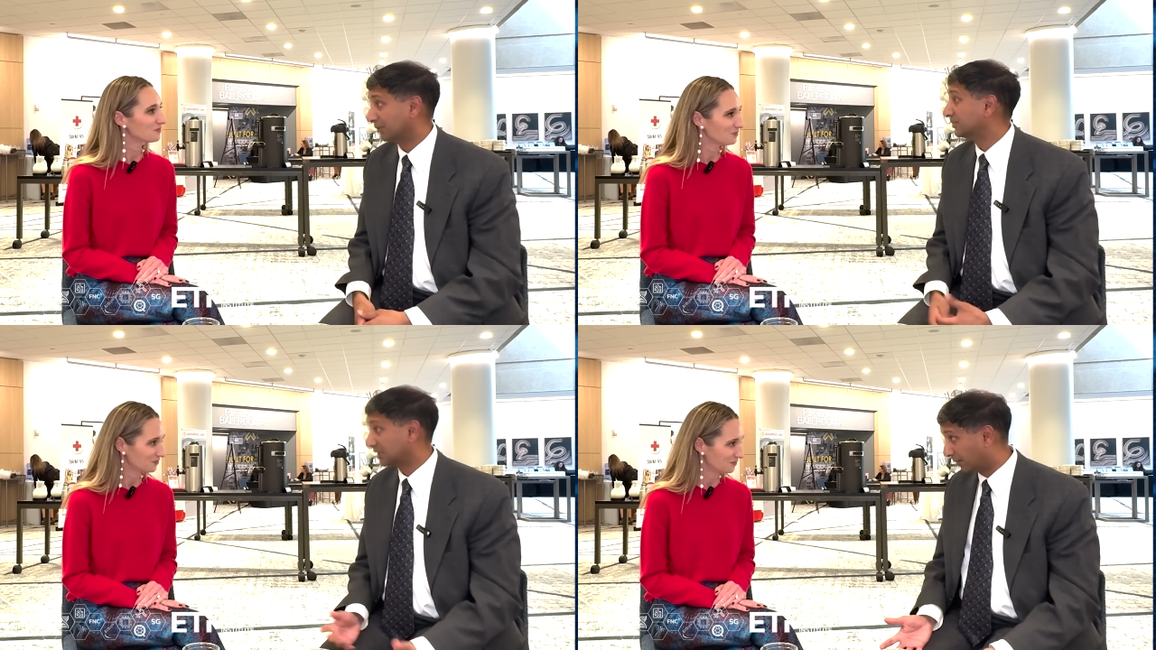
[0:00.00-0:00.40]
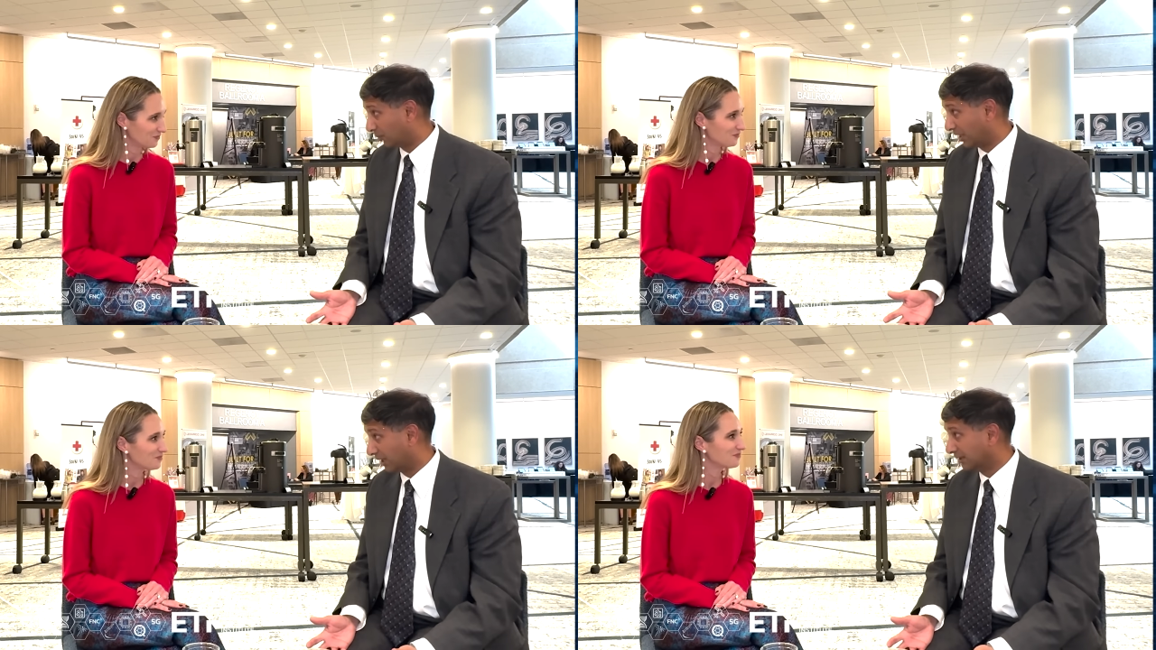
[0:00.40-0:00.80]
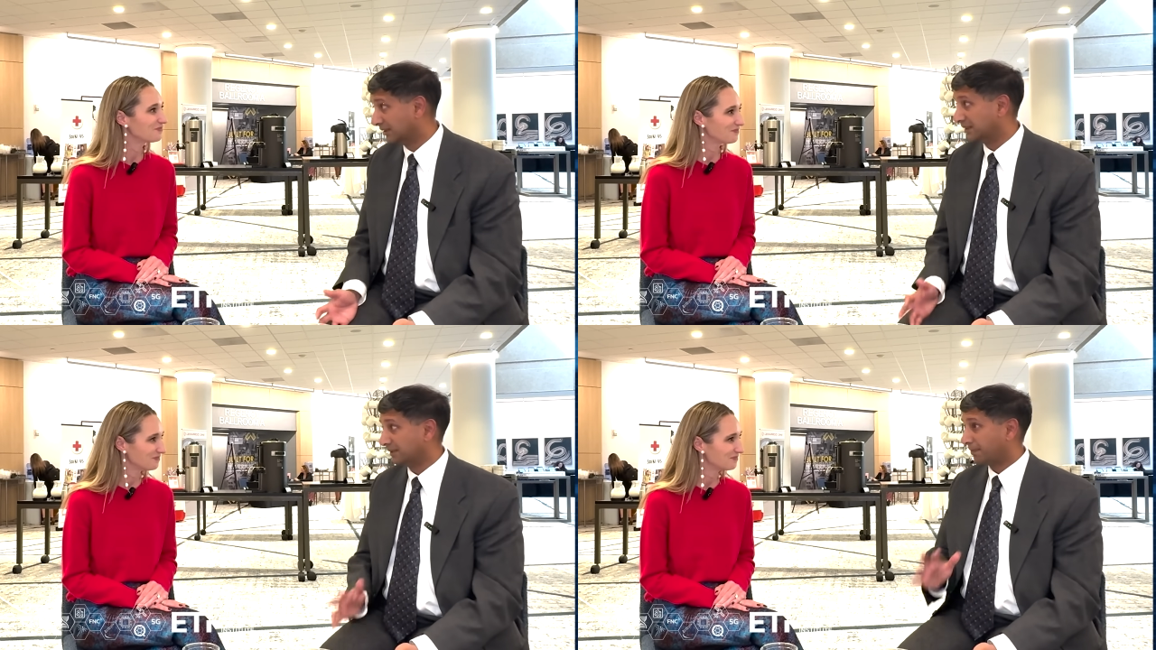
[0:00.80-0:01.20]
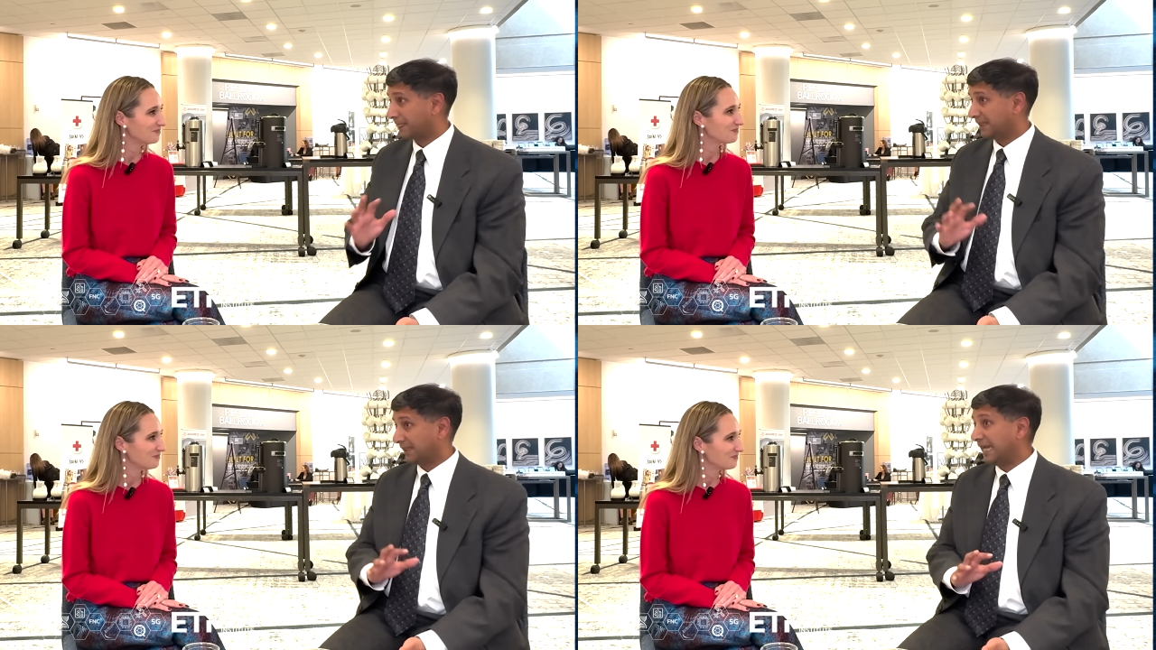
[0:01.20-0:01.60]
Speaker 1: from somewhere,
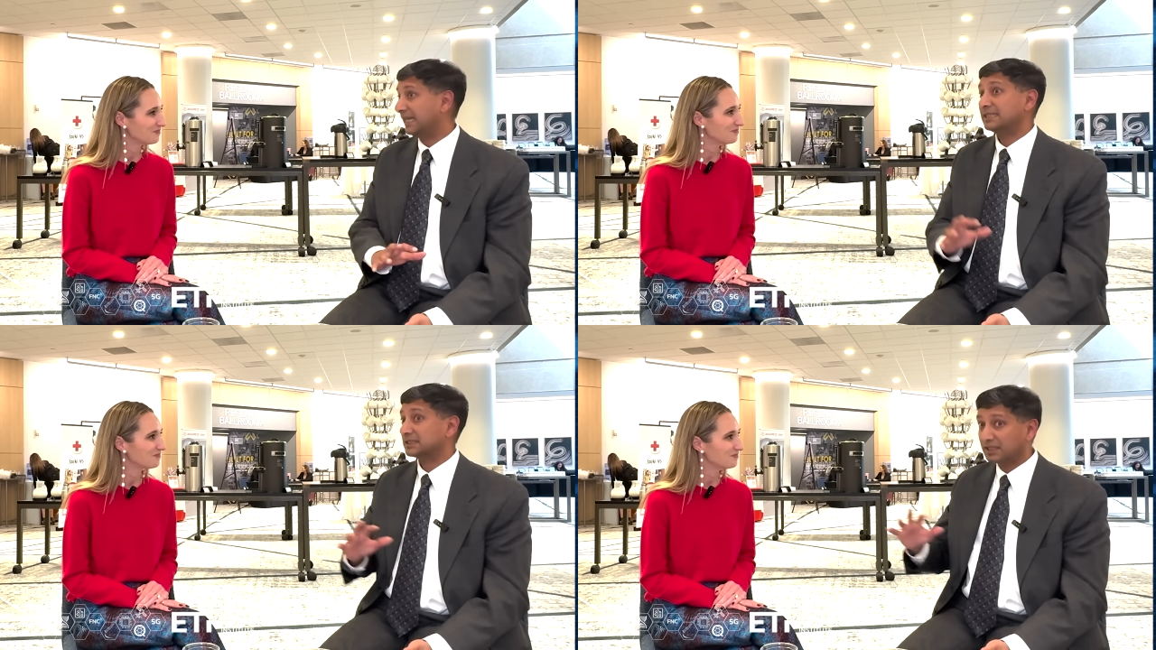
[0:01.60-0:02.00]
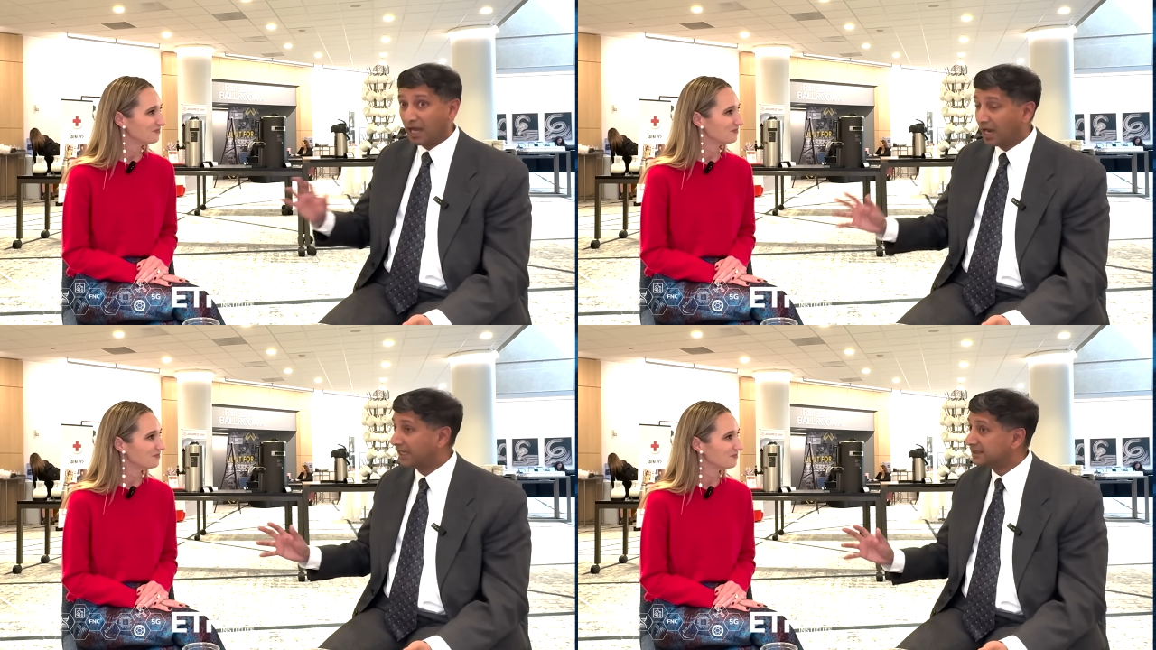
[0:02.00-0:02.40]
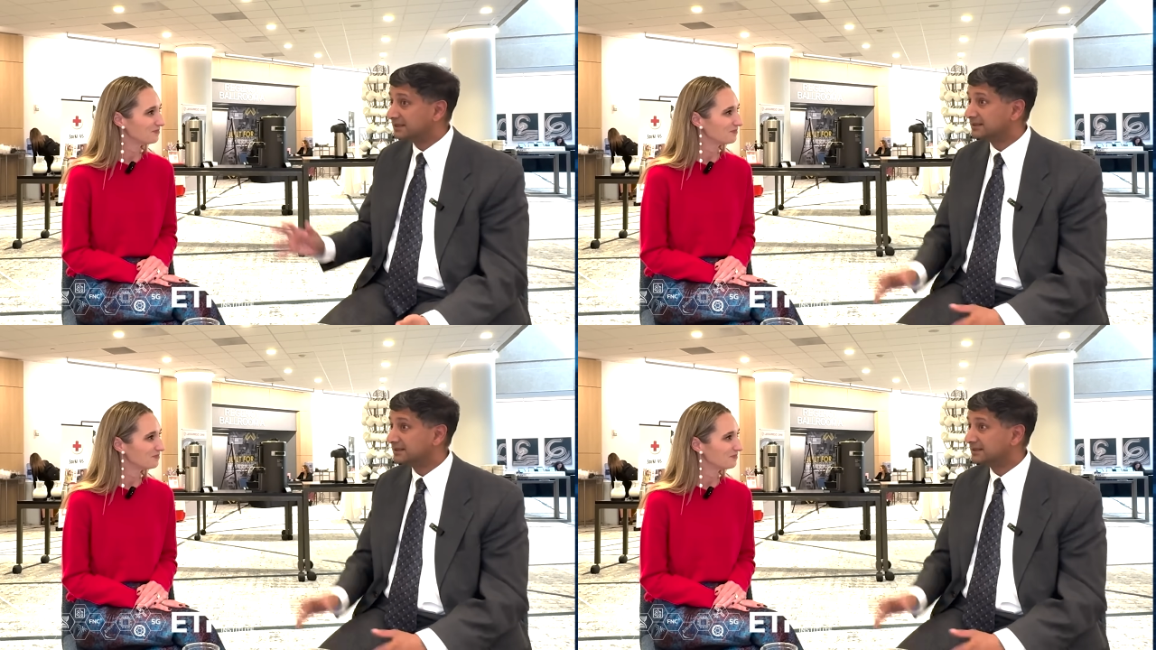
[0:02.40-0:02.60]
and it's not